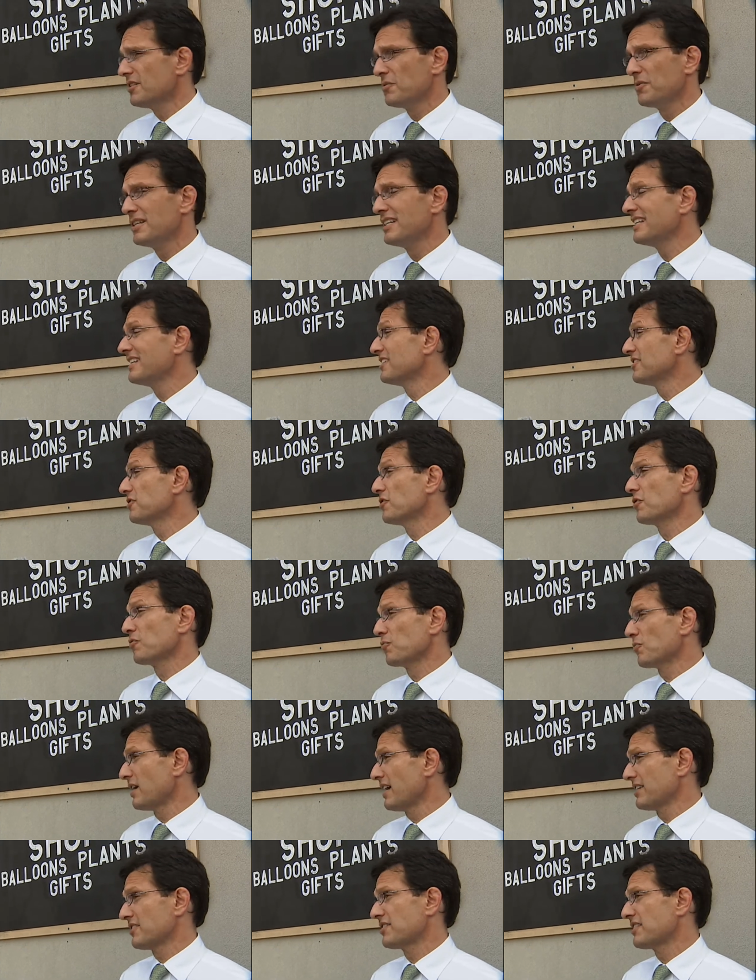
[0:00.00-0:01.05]
We need to
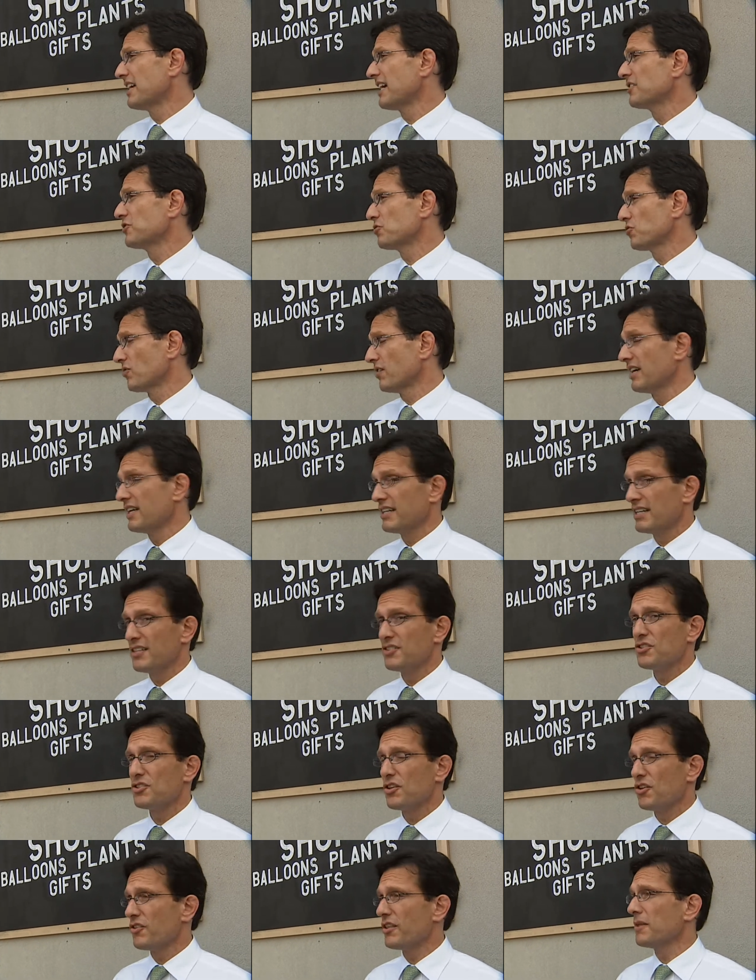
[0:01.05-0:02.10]
arrest that trend
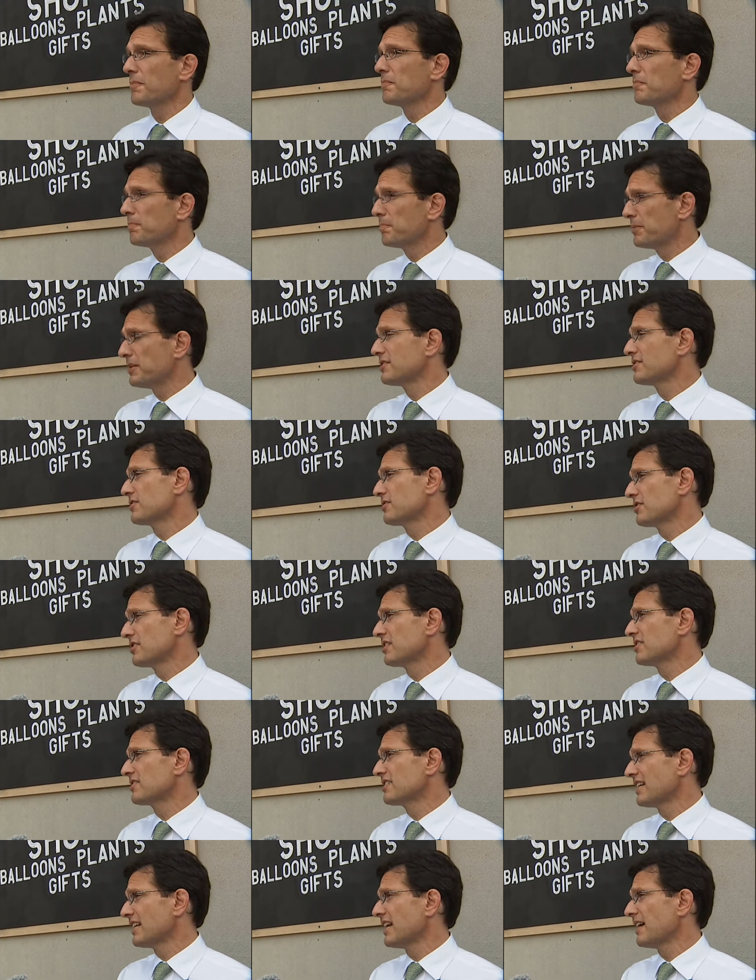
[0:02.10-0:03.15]
and so that
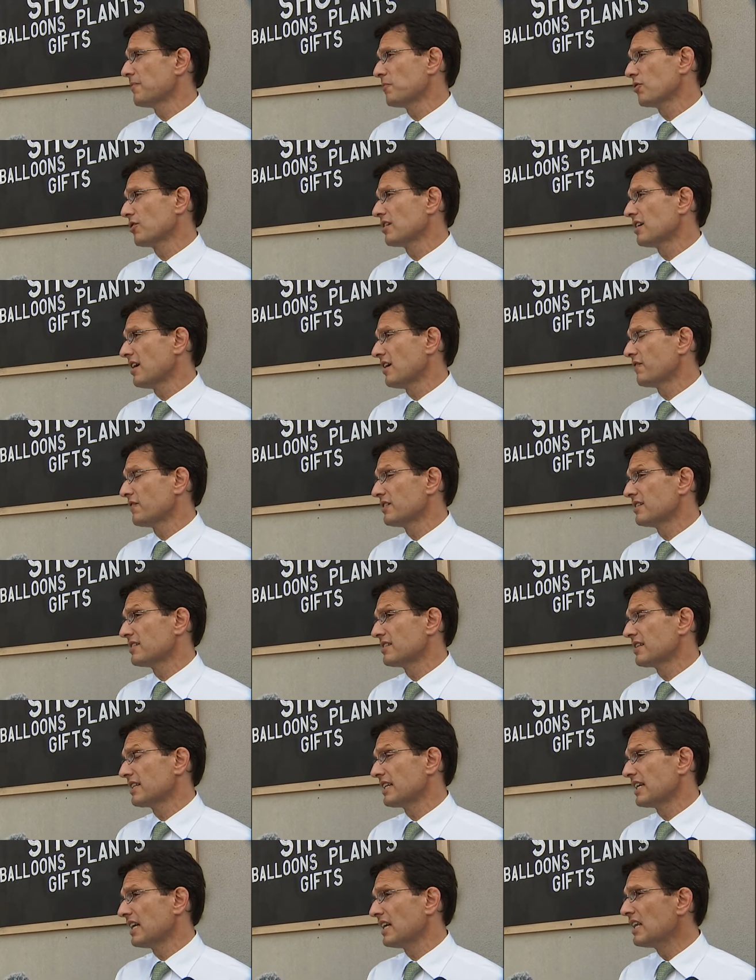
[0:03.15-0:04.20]
businesses can have more
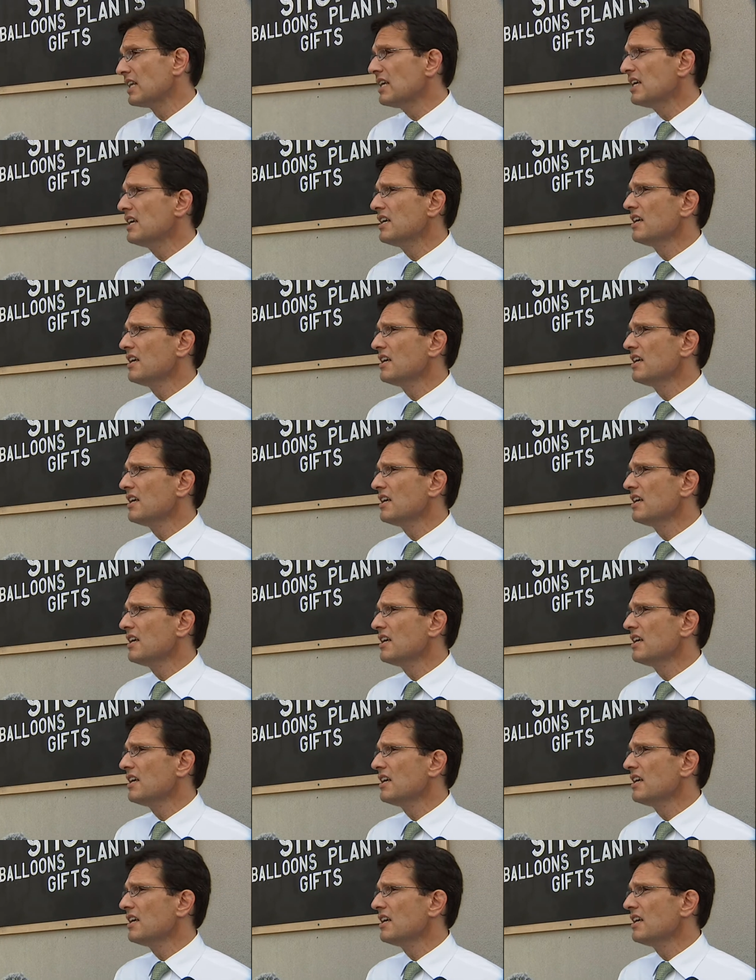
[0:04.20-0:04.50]
confidence again.